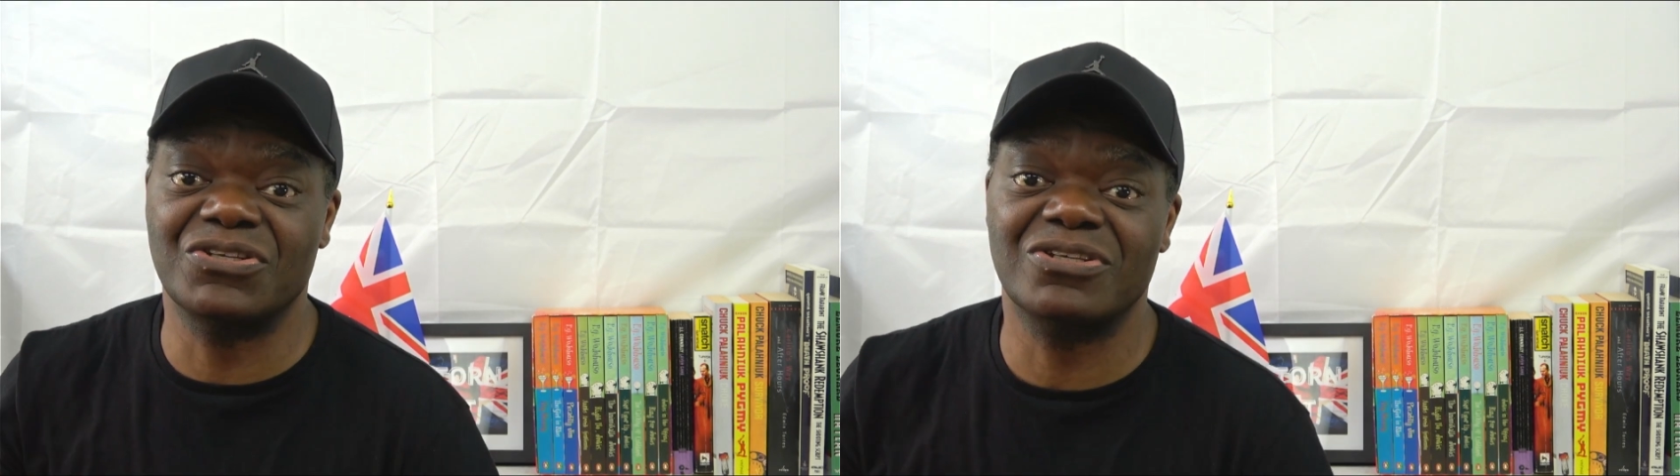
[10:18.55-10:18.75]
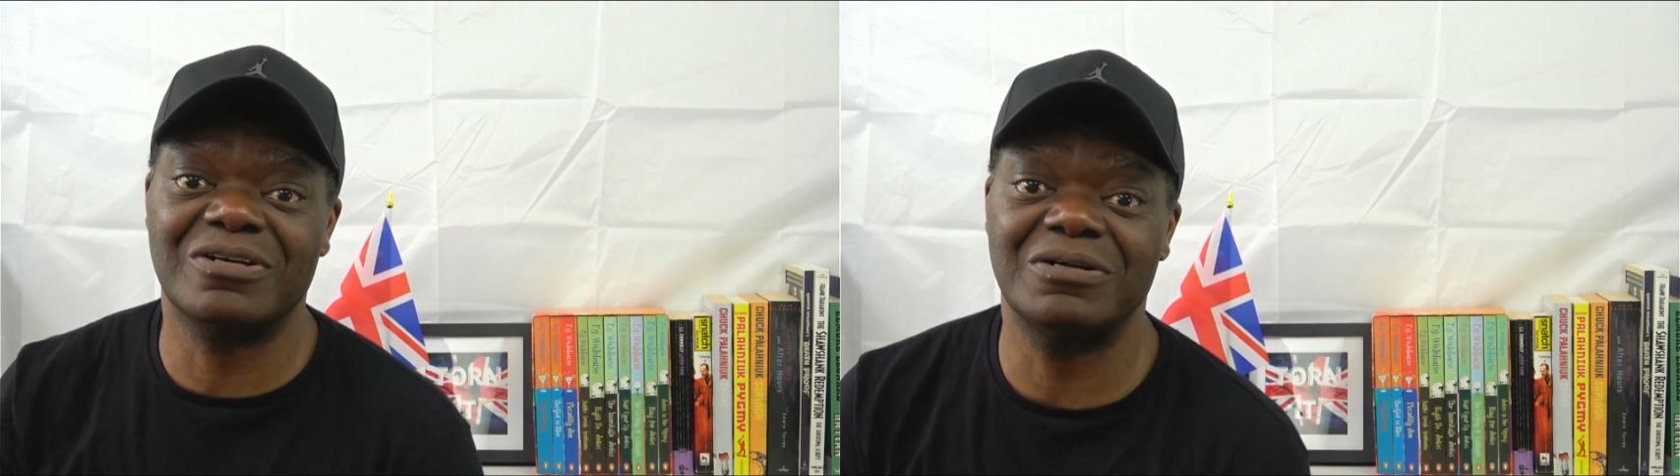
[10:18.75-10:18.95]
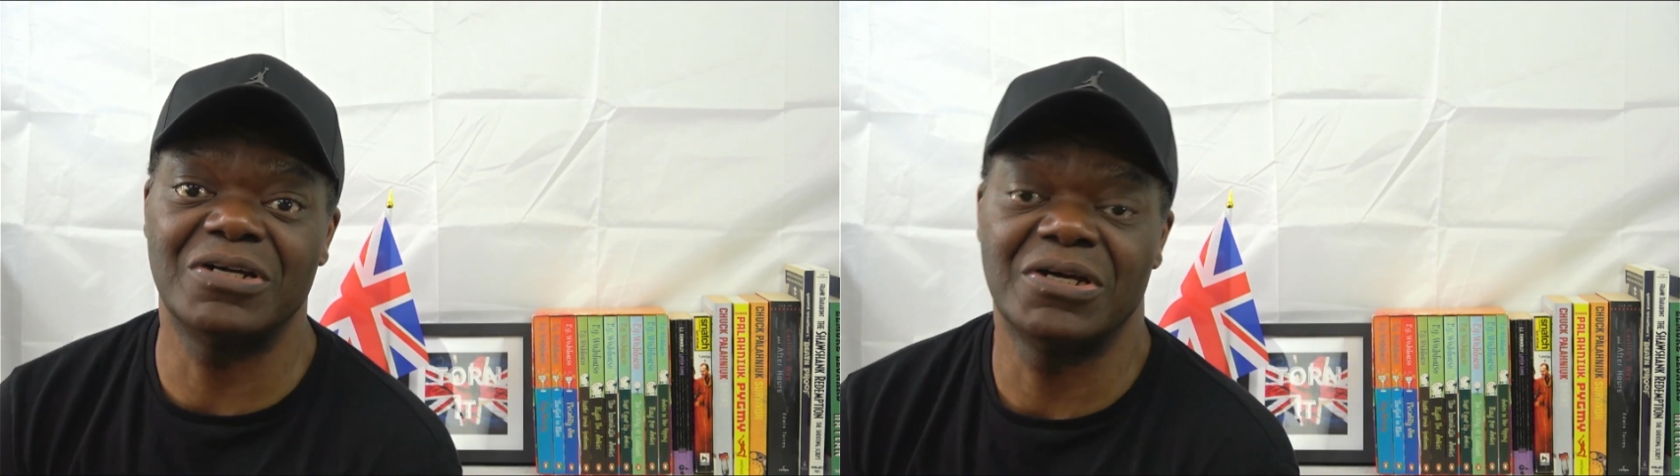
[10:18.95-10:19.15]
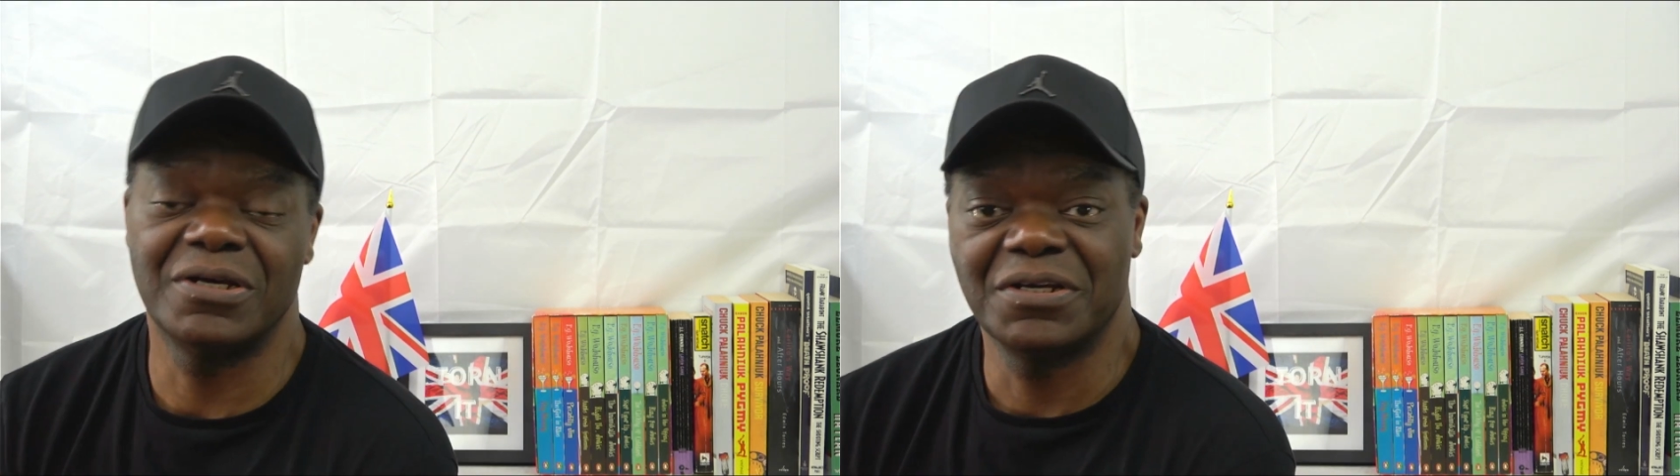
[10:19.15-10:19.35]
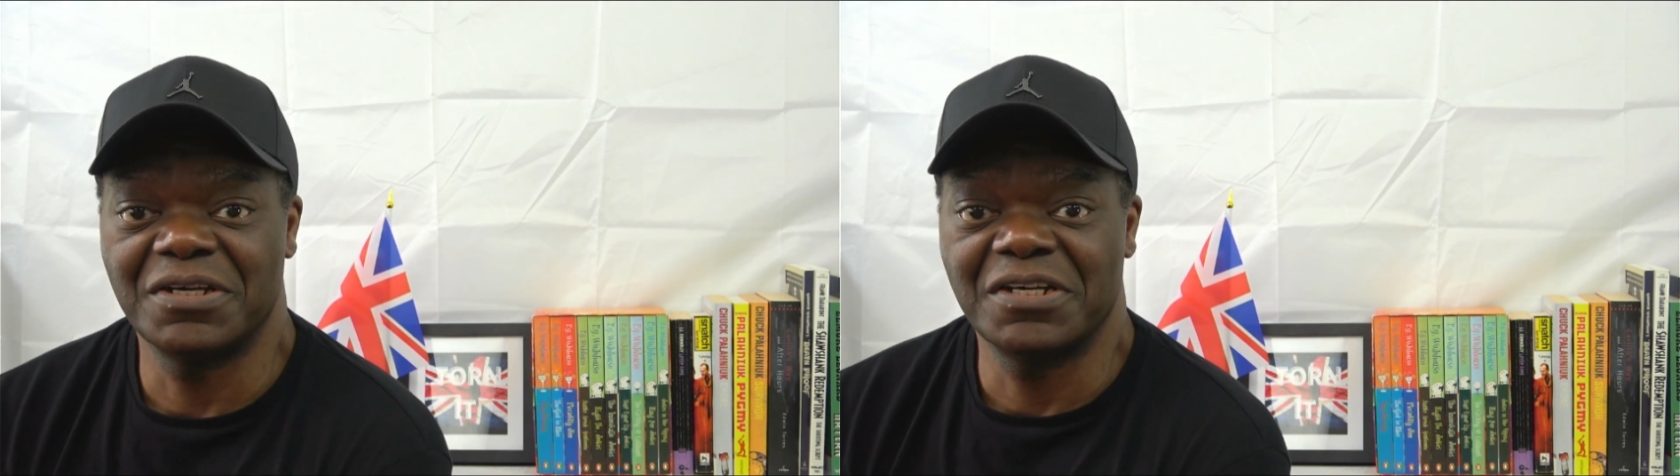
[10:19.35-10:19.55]
So
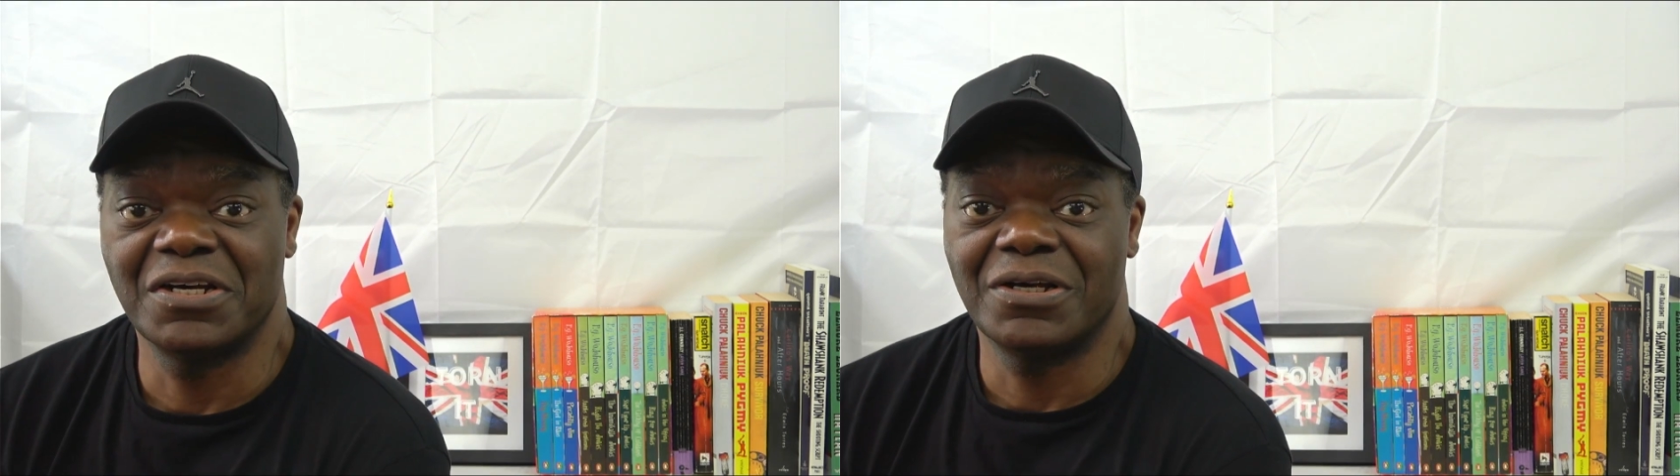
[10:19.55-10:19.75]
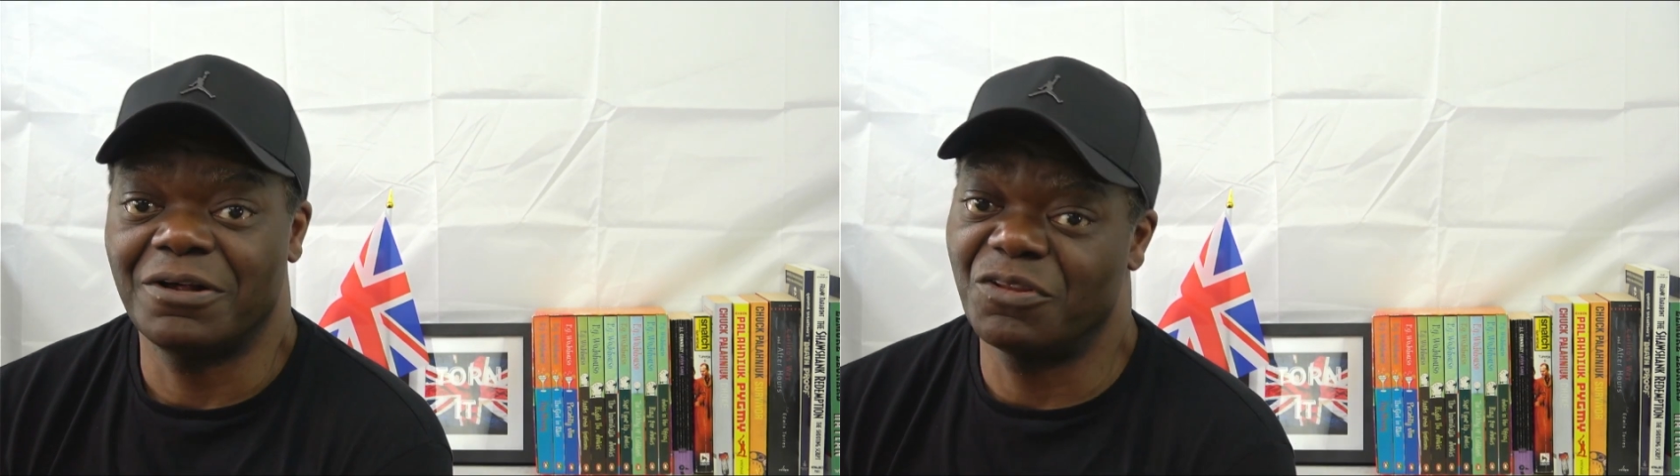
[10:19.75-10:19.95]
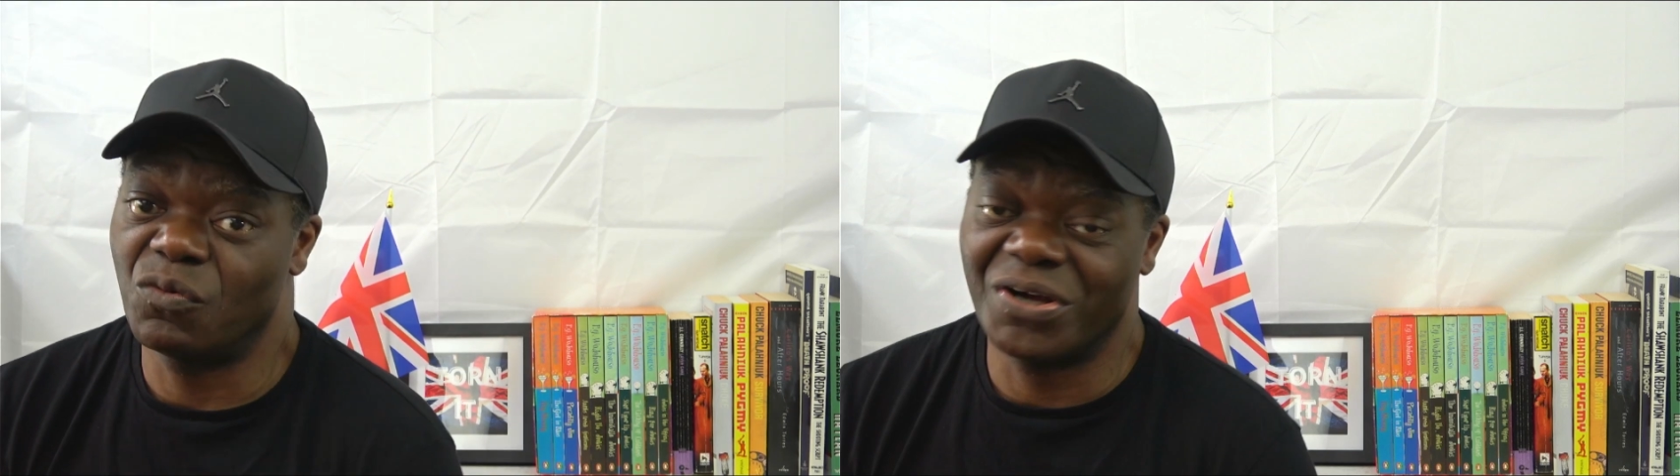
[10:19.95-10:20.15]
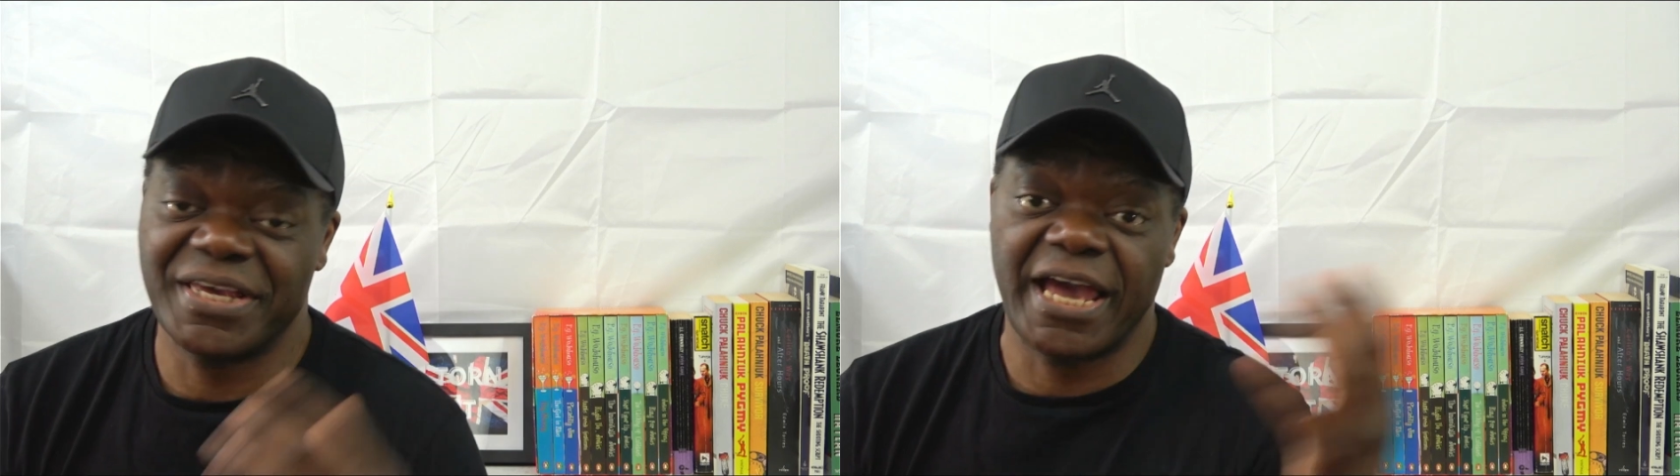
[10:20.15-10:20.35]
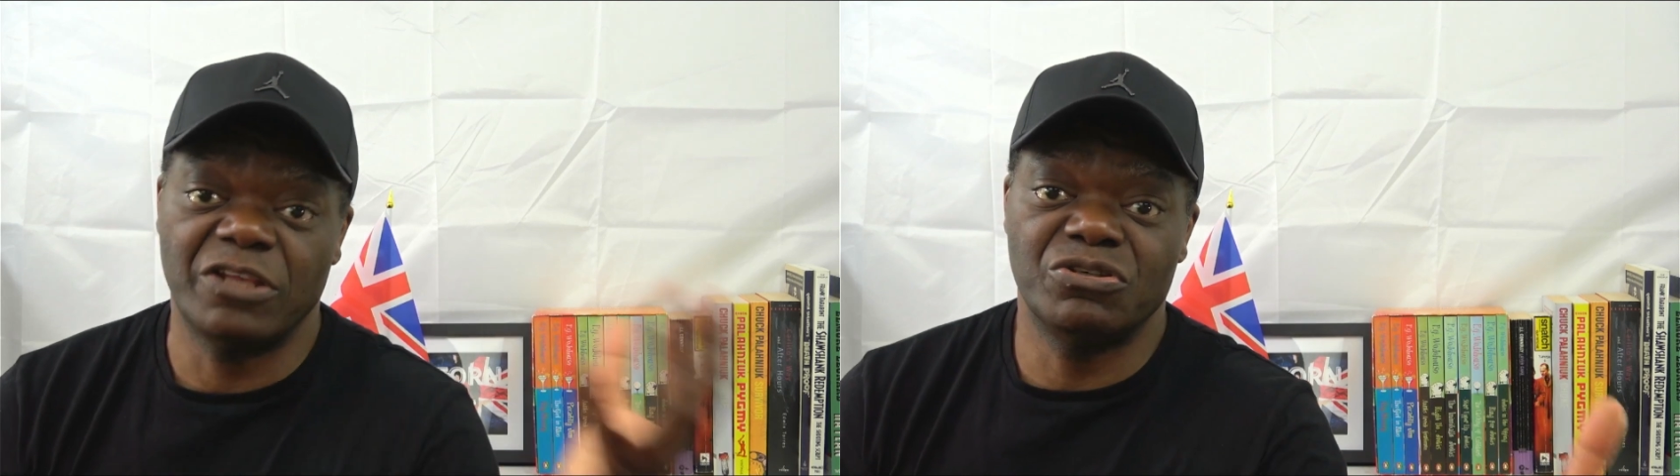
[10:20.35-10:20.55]
on the one
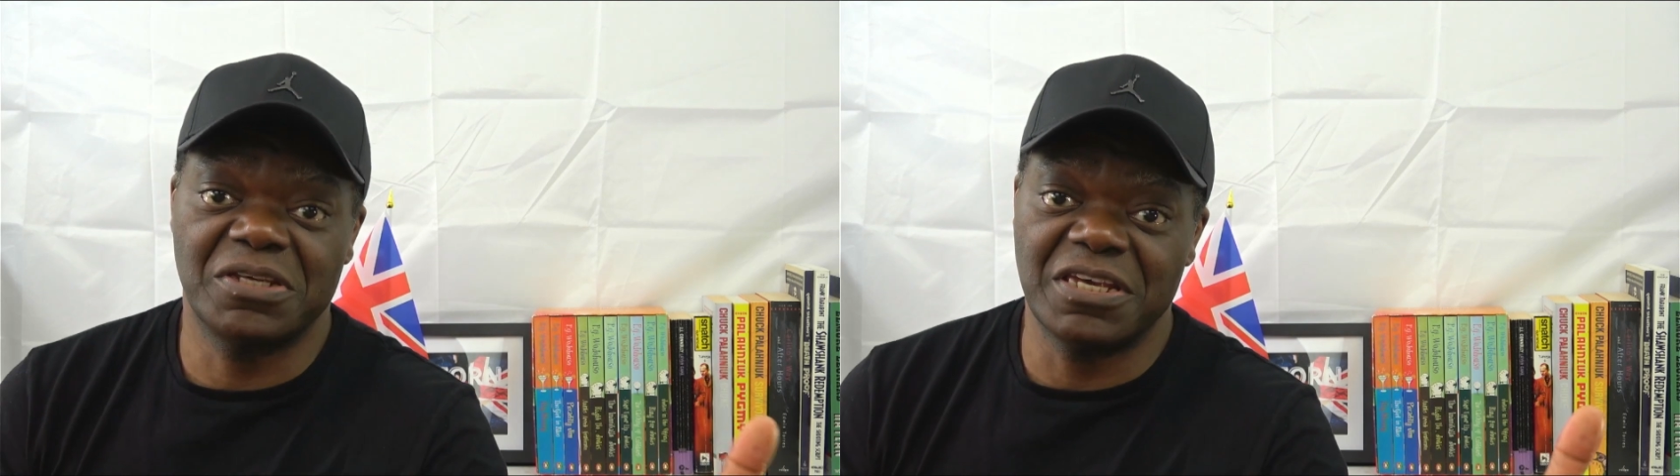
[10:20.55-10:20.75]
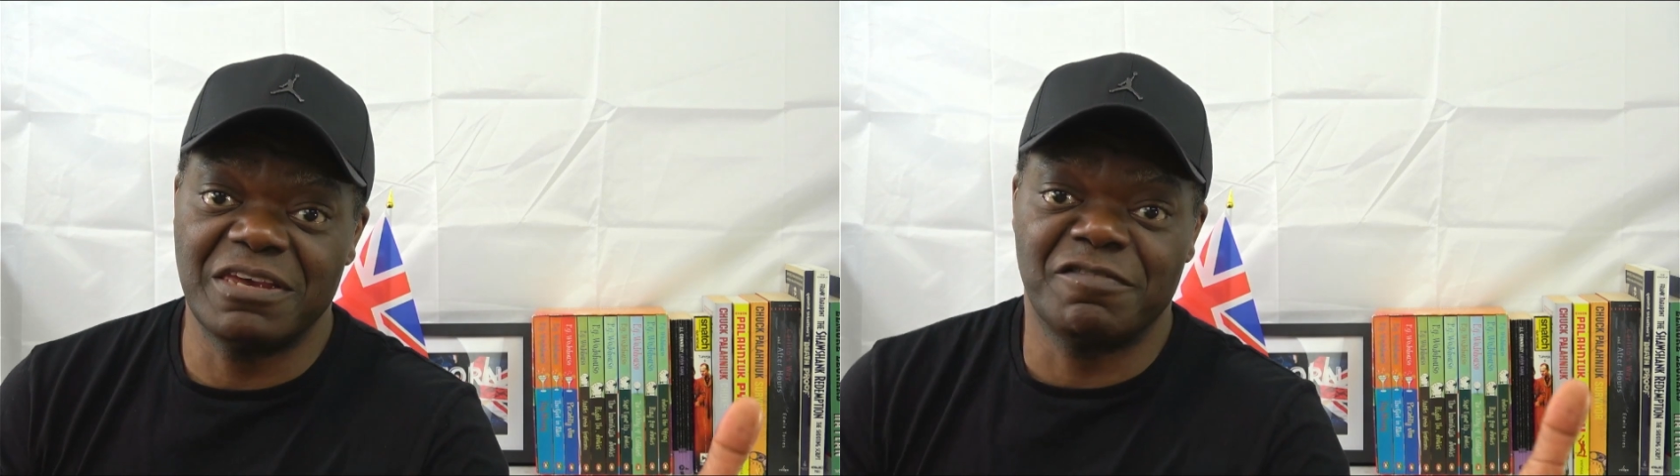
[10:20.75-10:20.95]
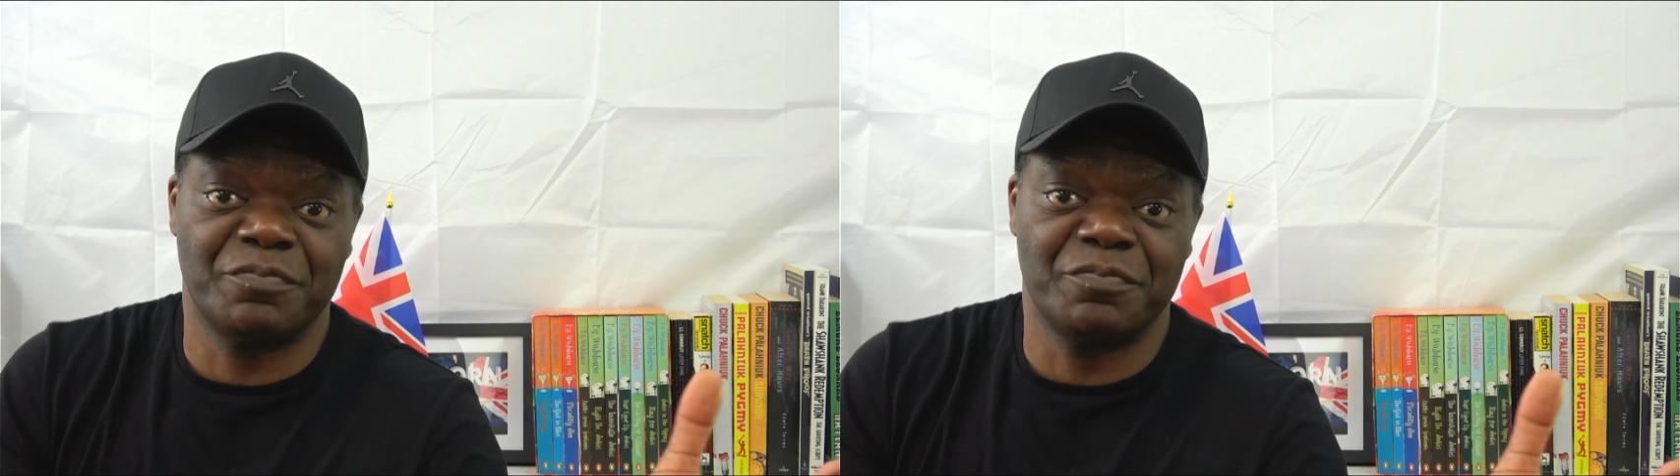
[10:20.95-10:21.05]
hand you give,